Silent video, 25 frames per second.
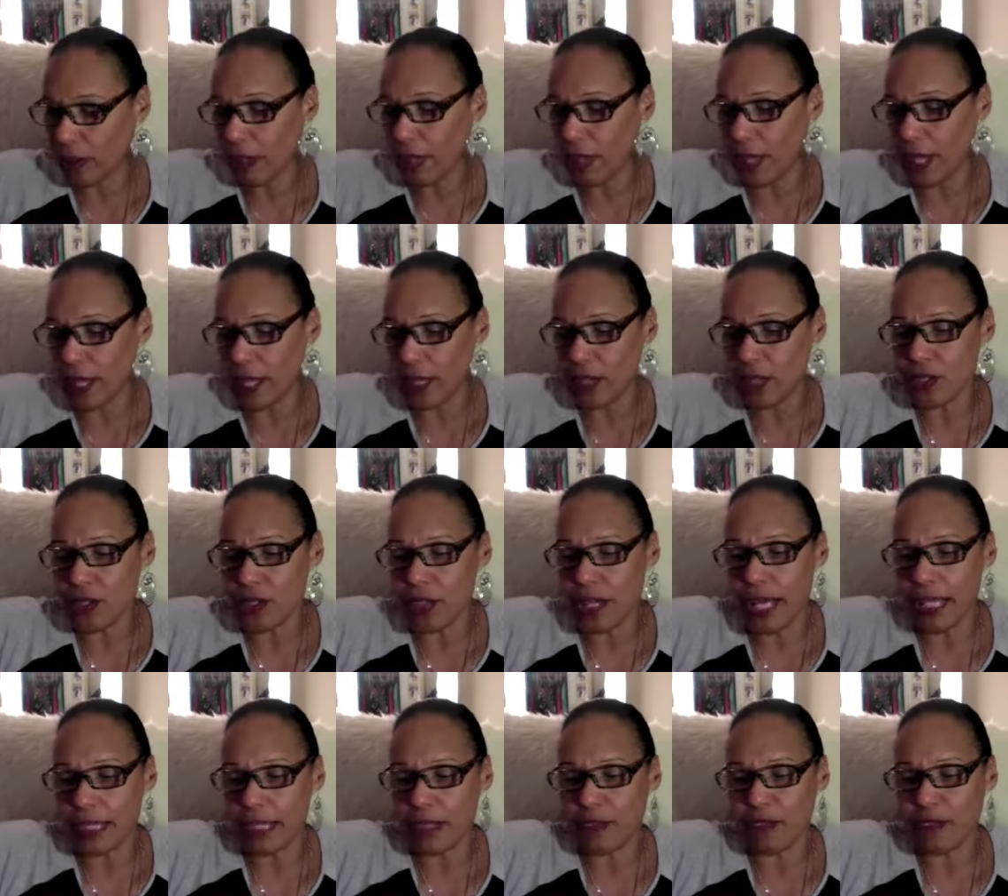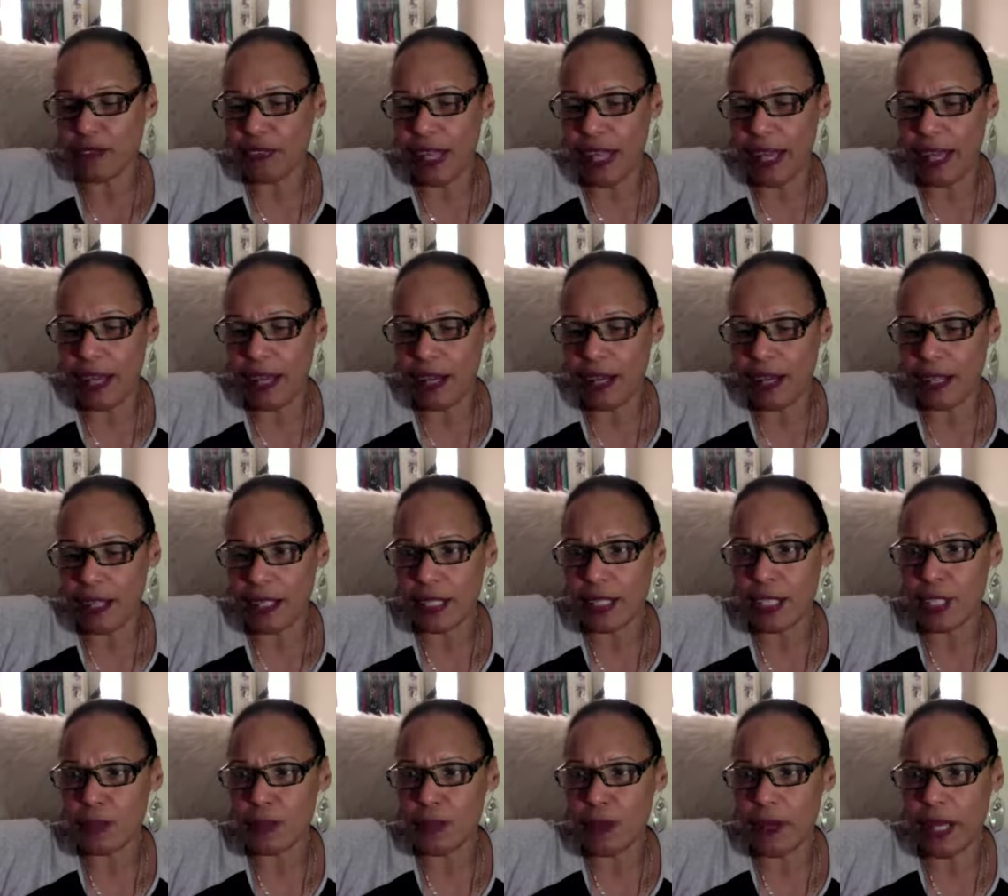I also got the flat iron
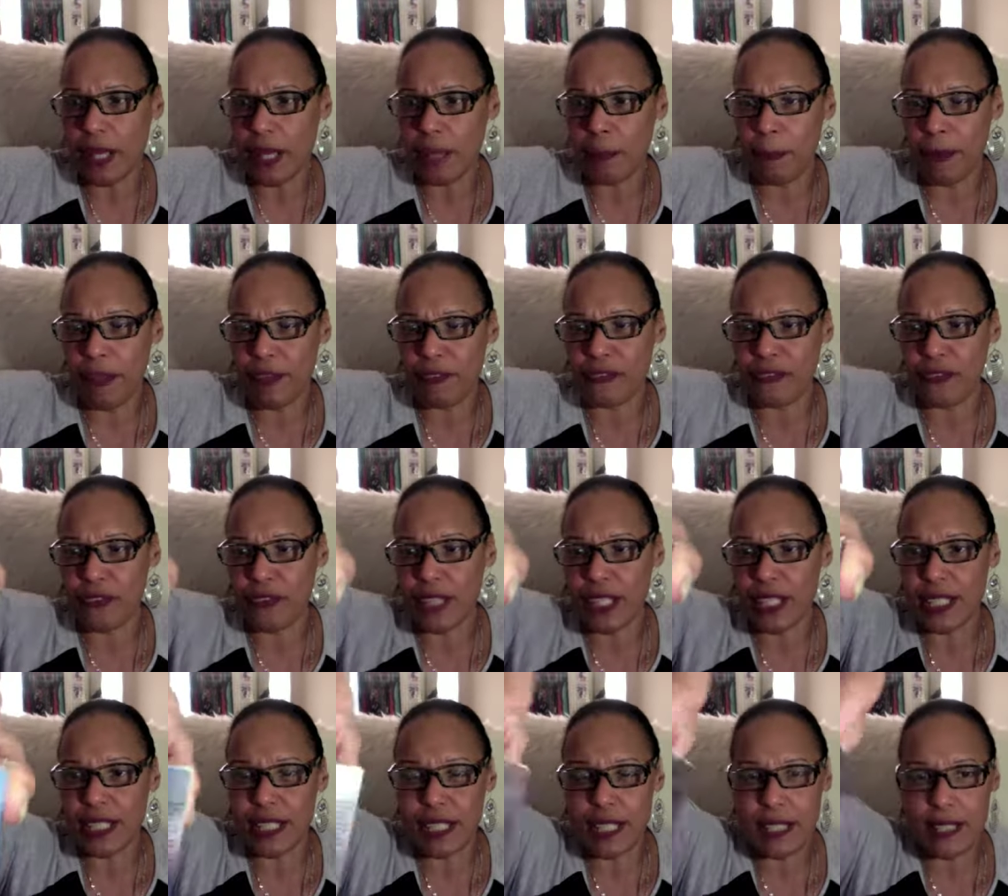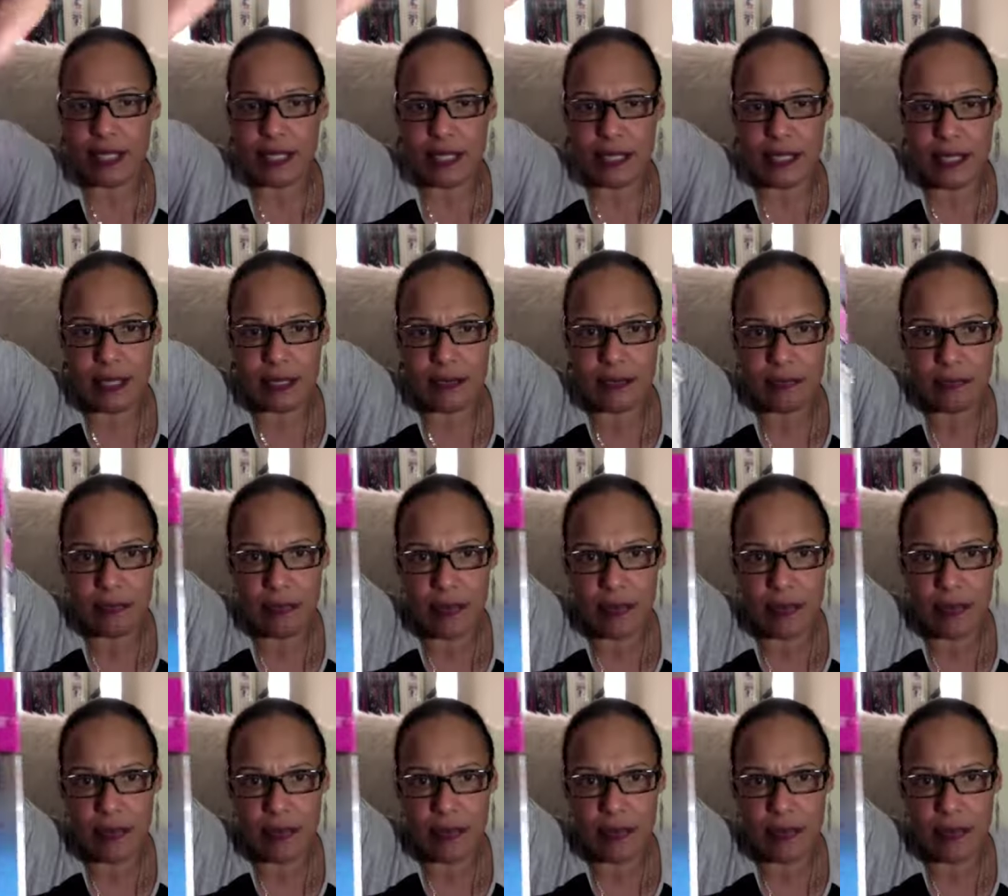spray by Frizz-Ease.